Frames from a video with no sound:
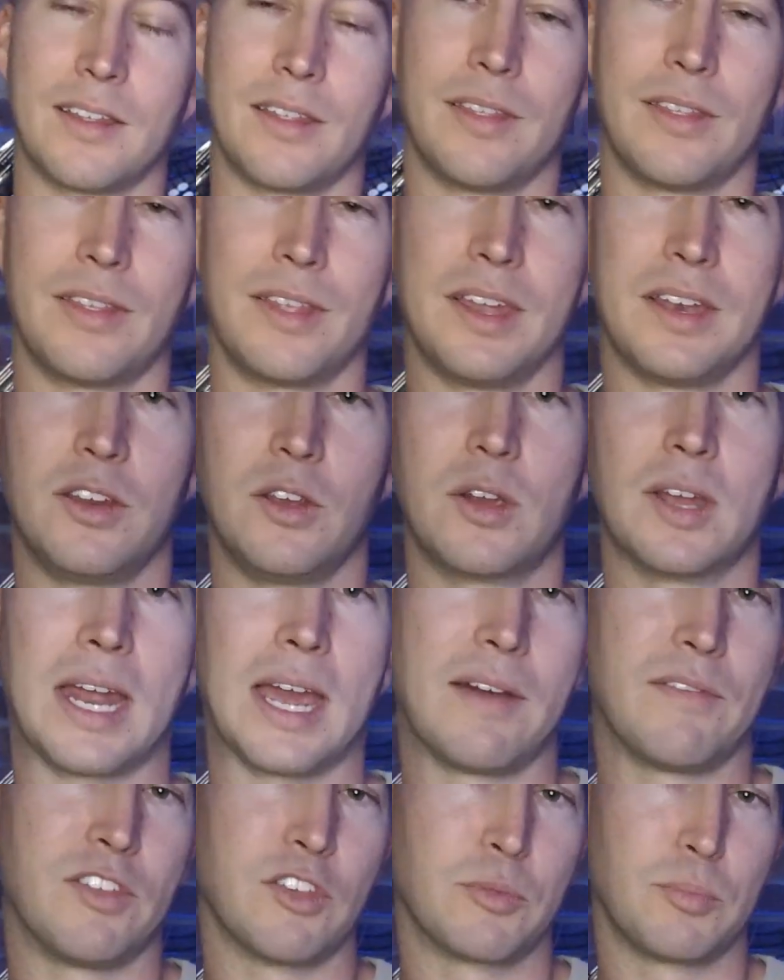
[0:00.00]
then you could
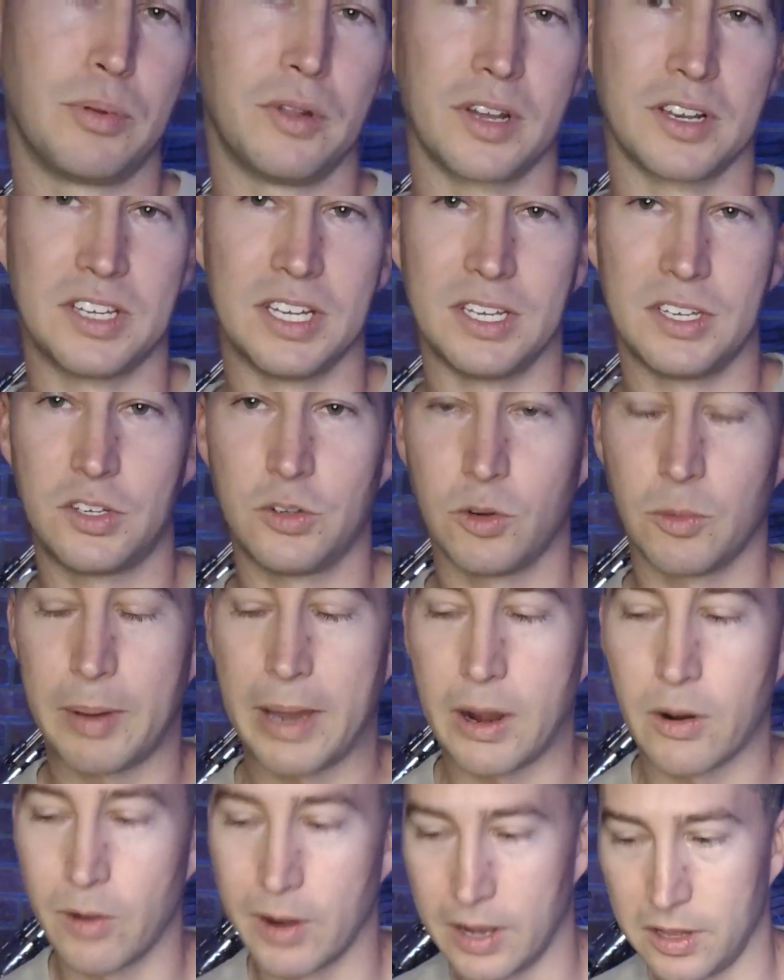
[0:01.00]
have this plugged into a
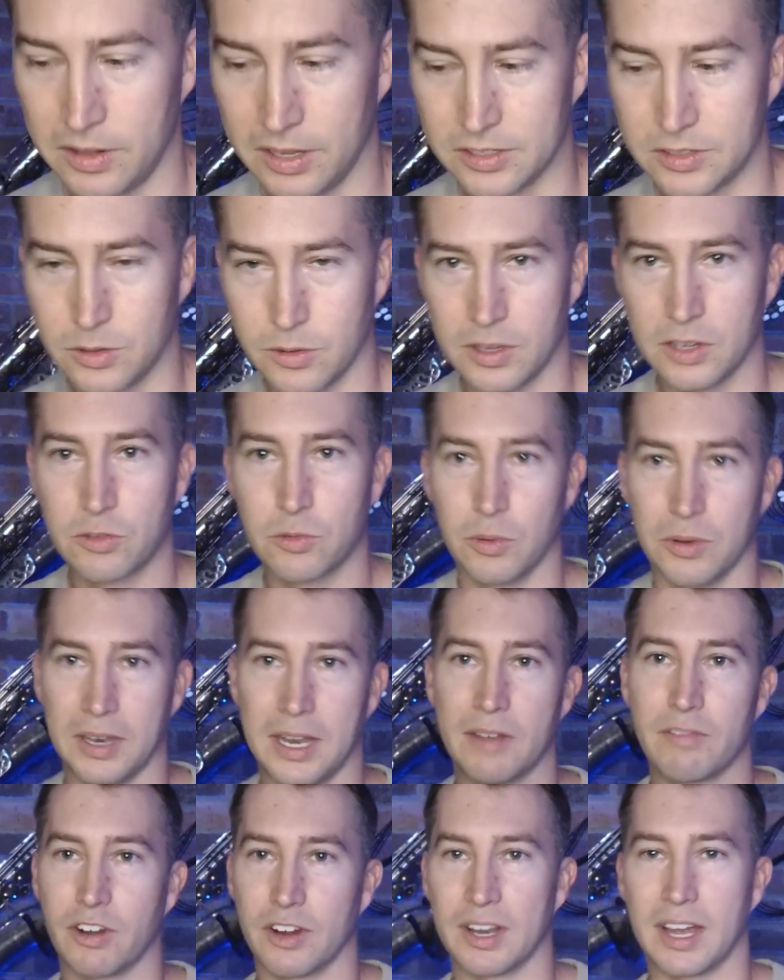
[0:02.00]
power outlet, so this would
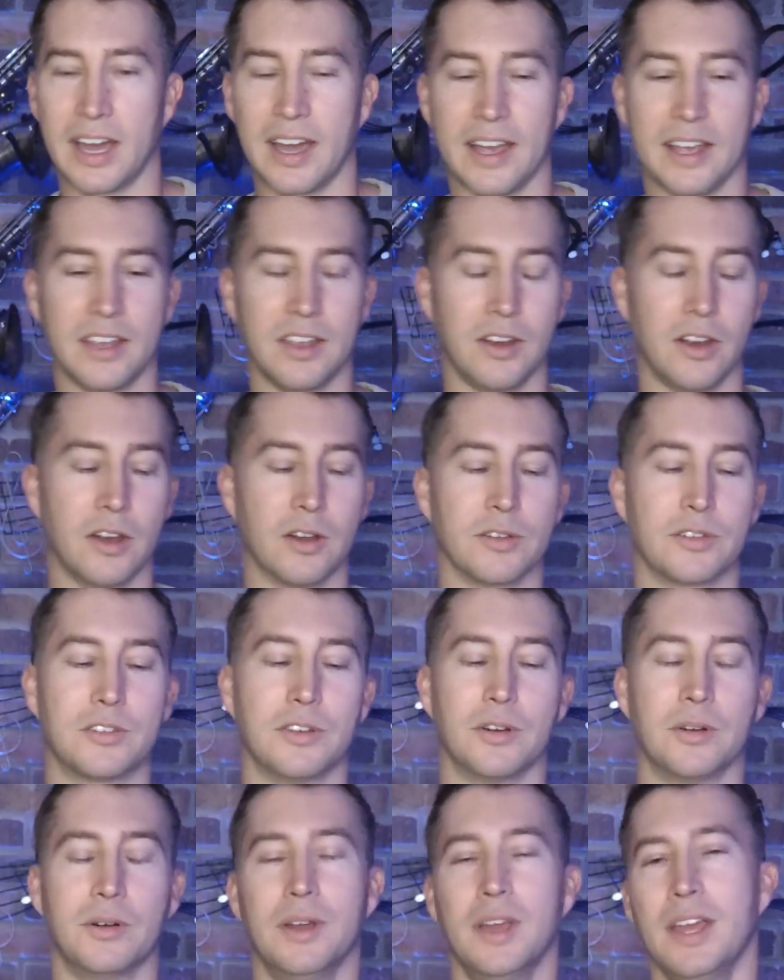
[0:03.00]
never die.
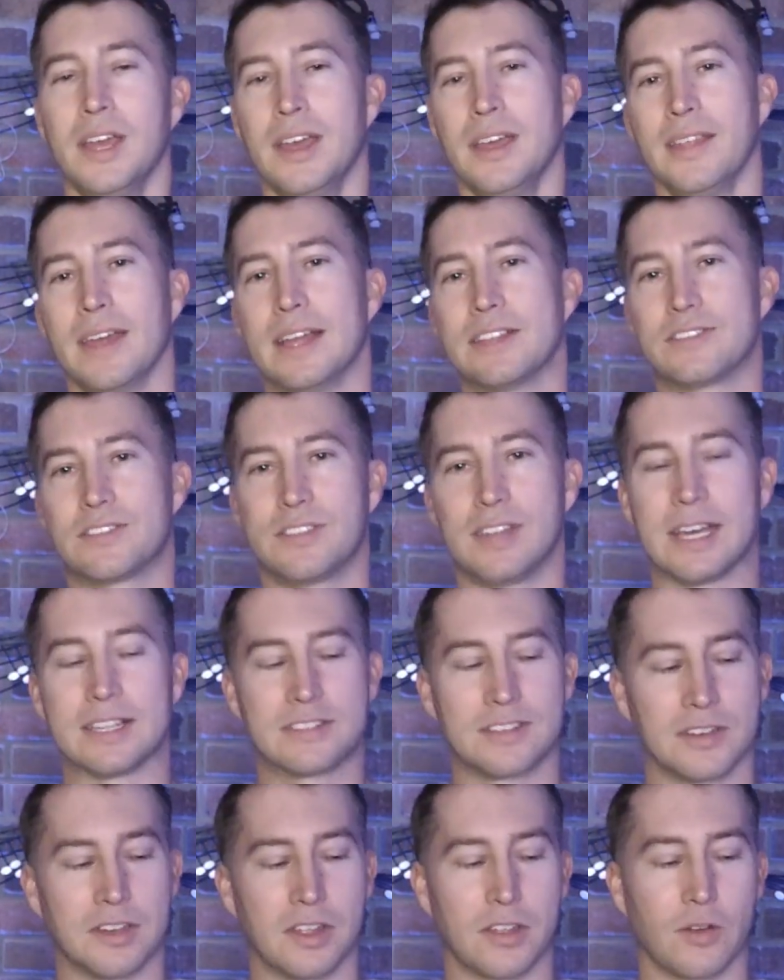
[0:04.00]
So
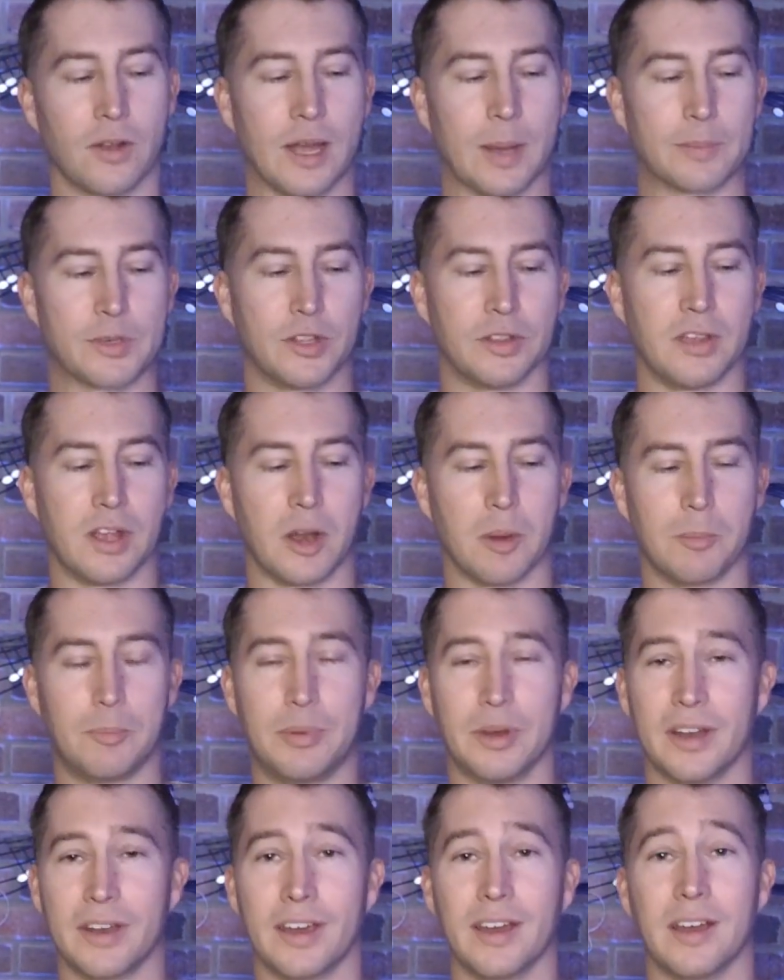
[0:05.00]
that's another option there.
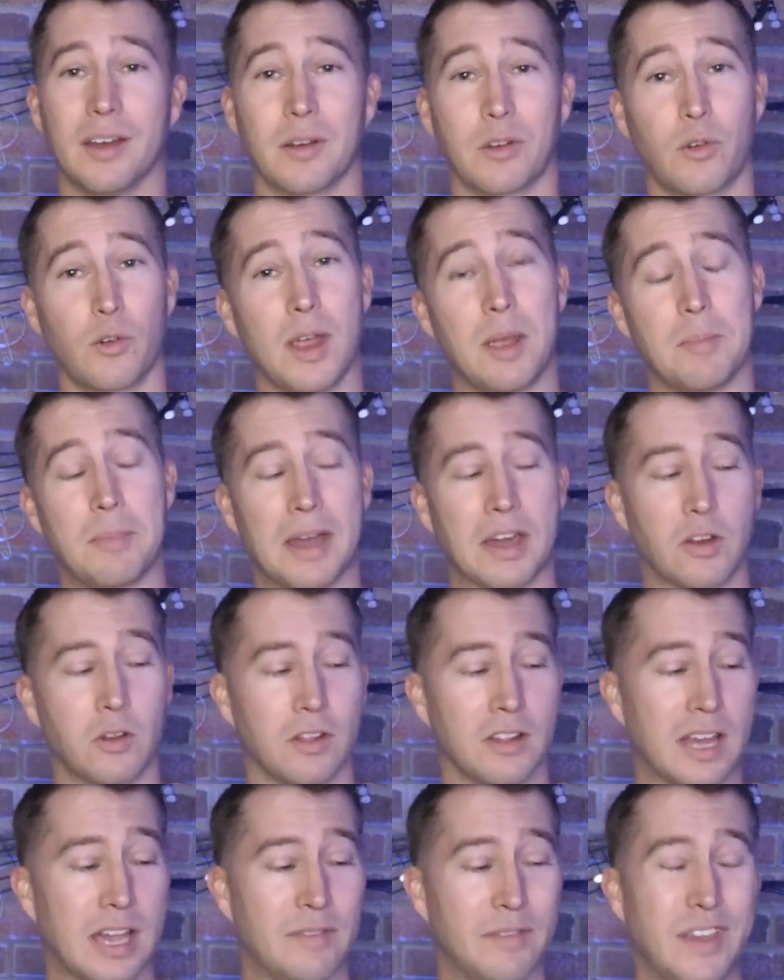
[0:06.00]
But great battery
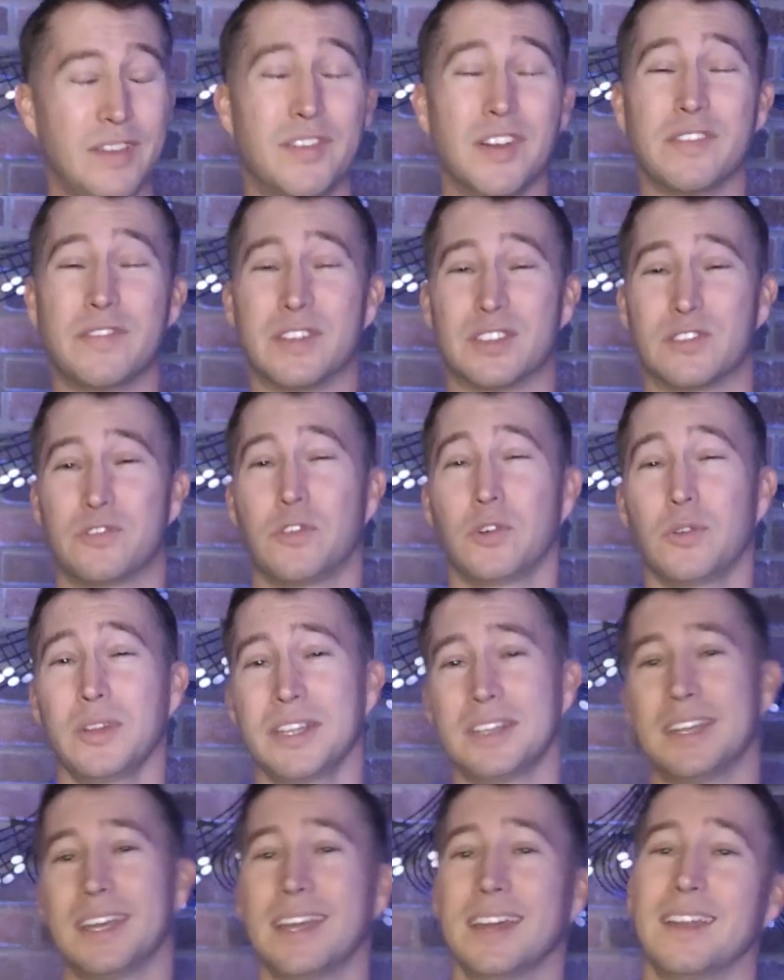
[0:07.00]
life. Even if it's
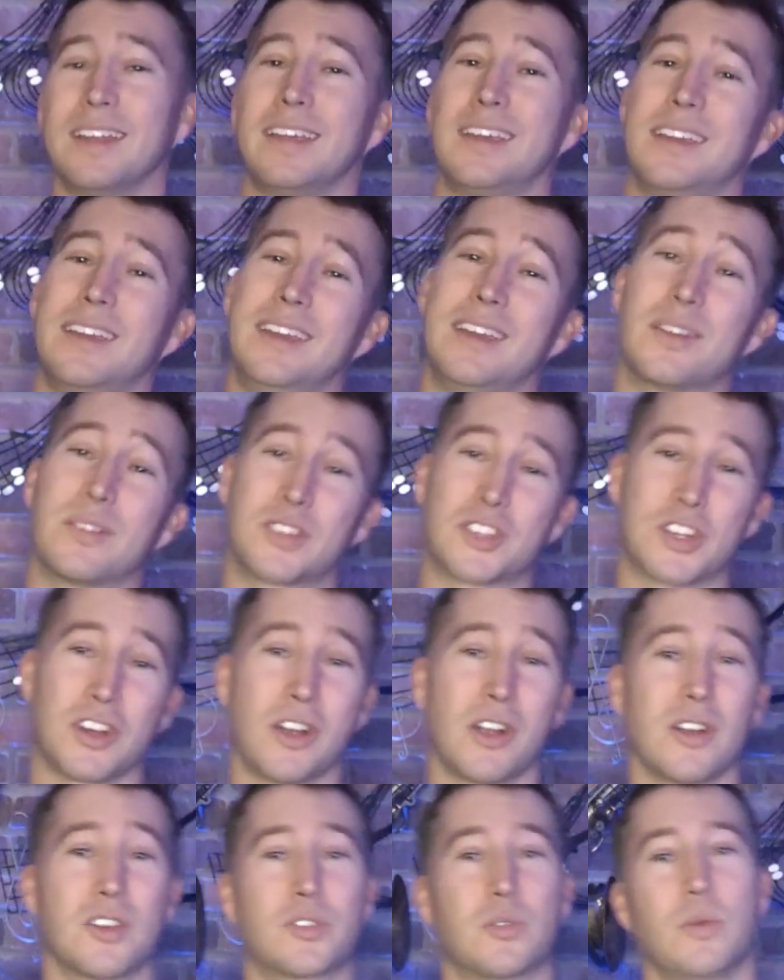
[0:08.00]
fully dead, it'll
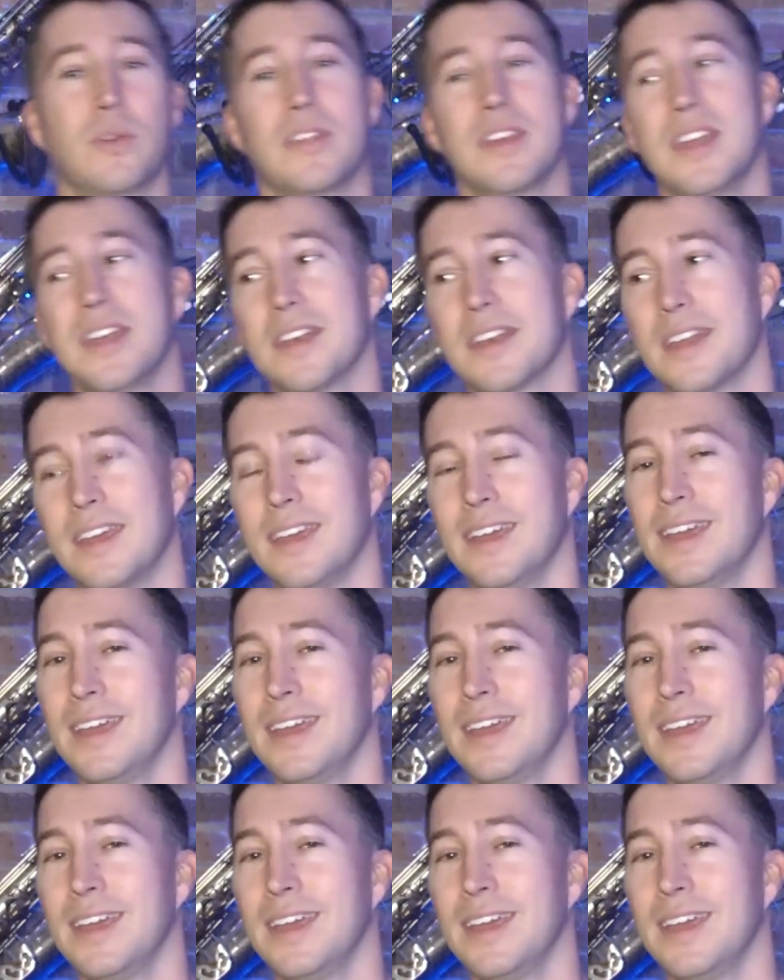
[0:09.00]
charge within